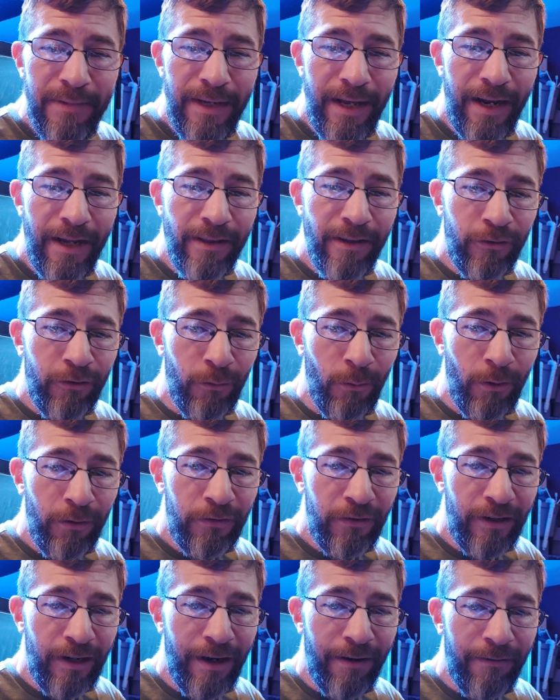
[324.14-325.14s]
And the
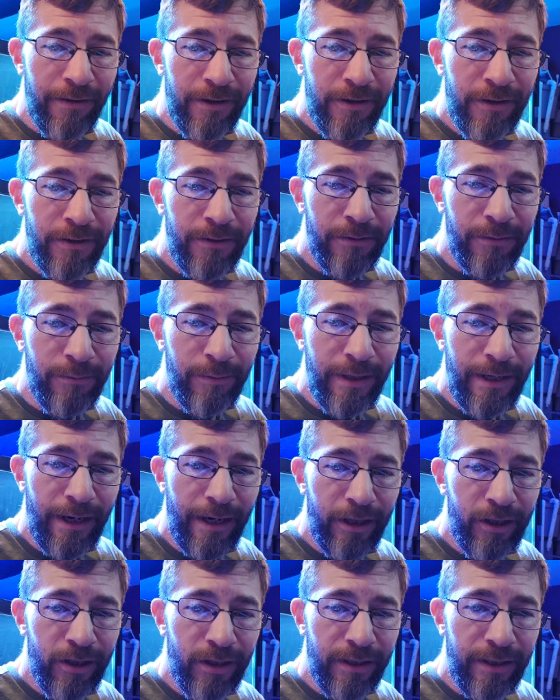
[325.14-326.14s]
sourcing of it too. We
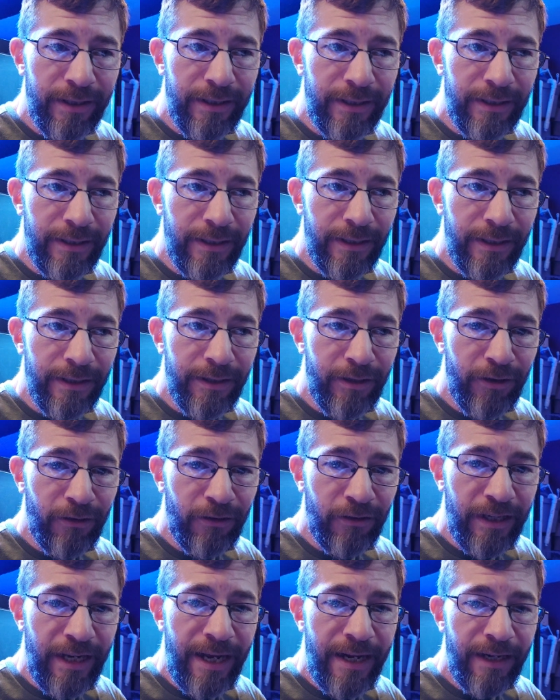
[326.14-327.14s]
actually,
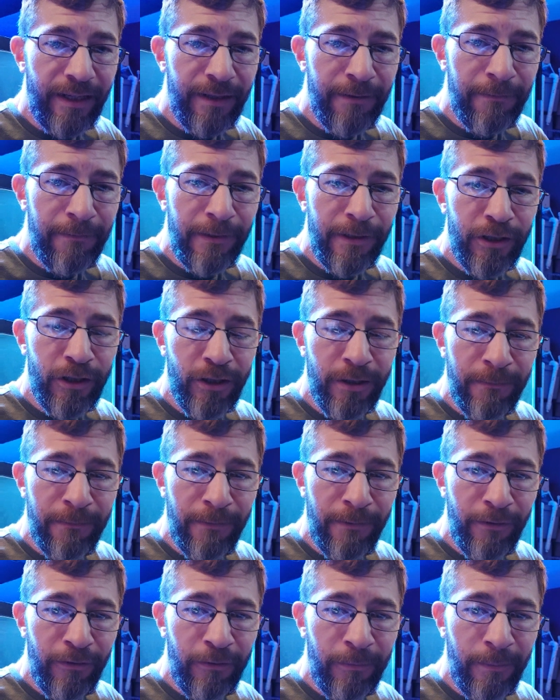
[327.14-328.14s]
just getting the fish in the
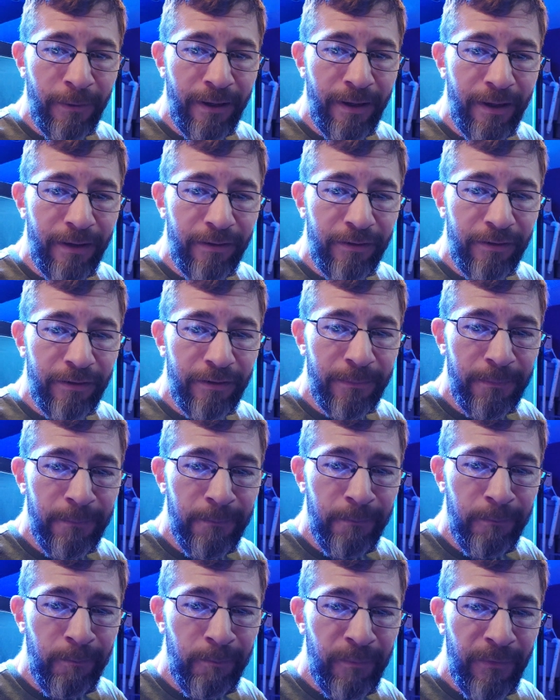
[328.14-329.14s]
first place,
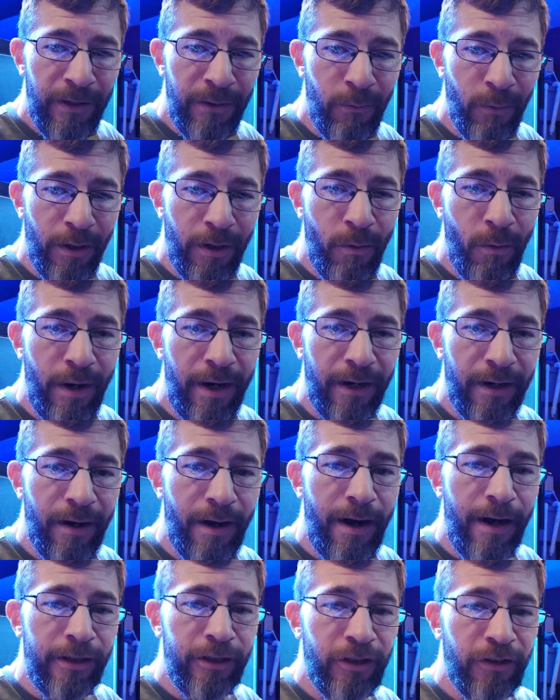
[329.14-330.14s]
we're quite
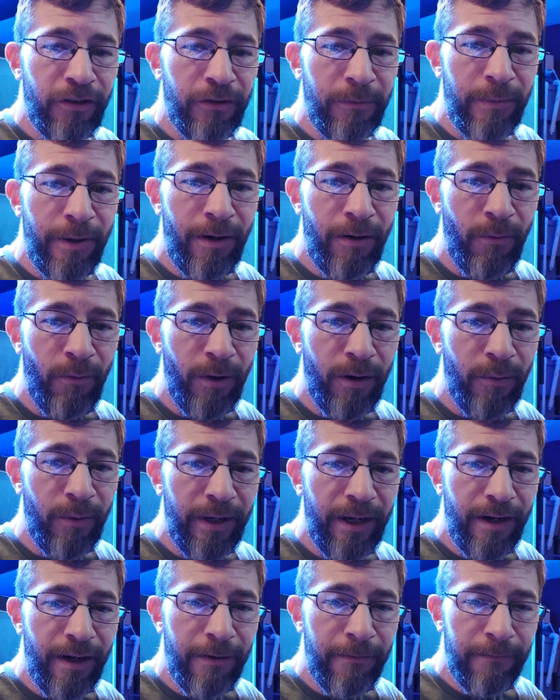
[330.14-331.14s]
cautious about where we
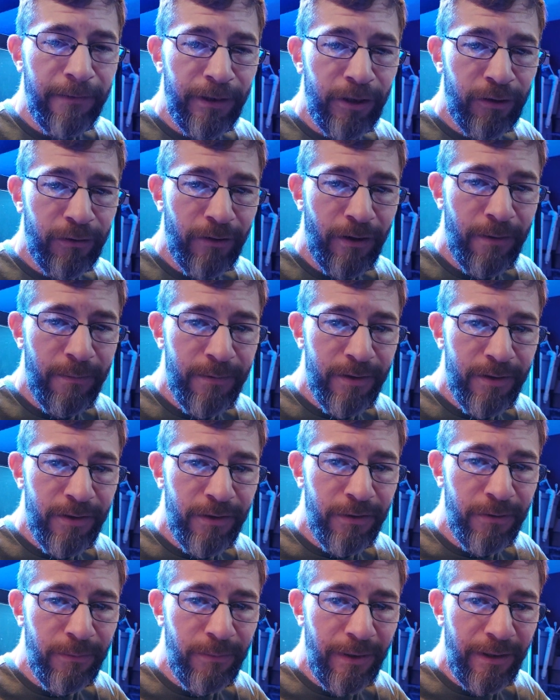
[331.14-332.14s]
get our fish from
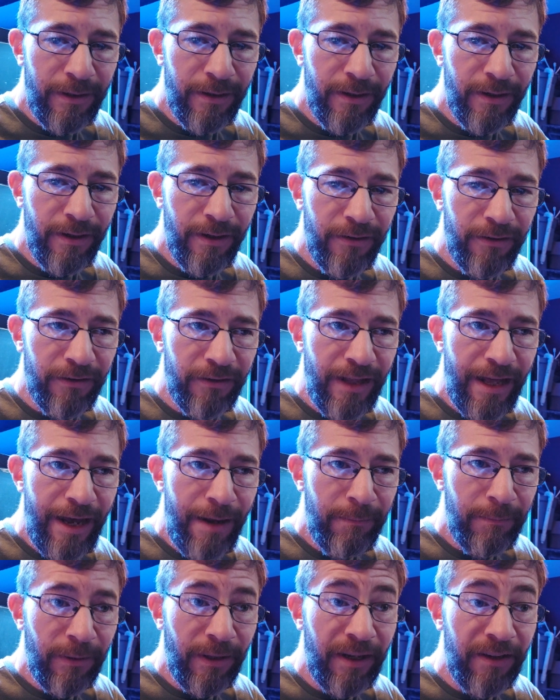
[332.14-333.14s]
too, because
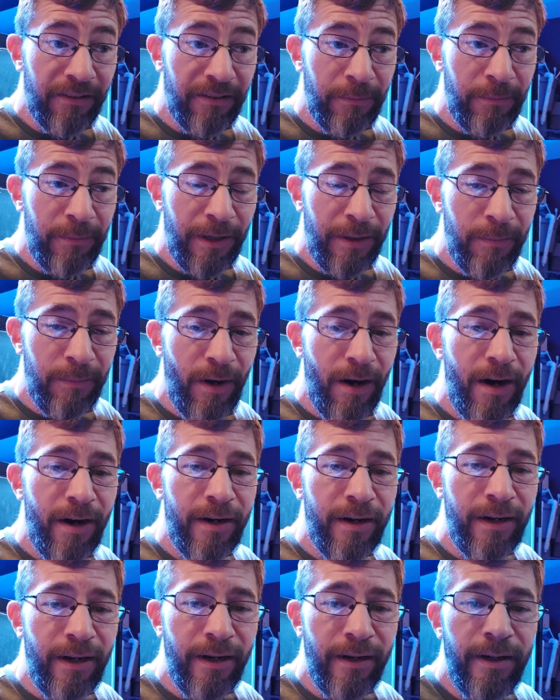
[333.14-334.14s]
that plays a big part
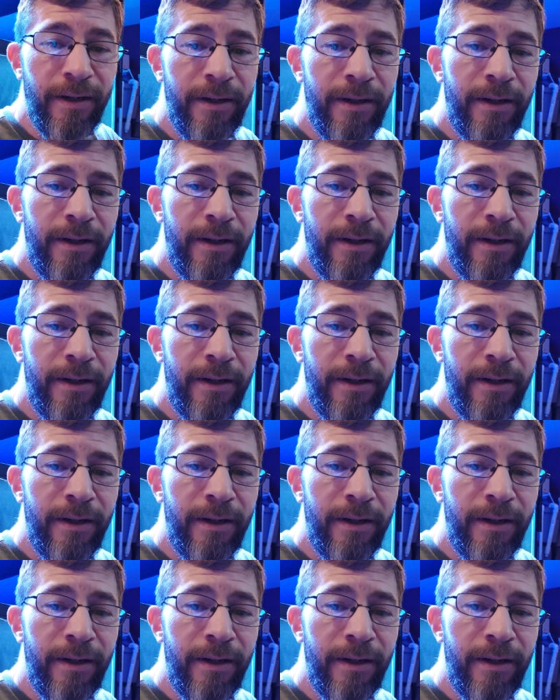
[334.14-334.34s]
in it.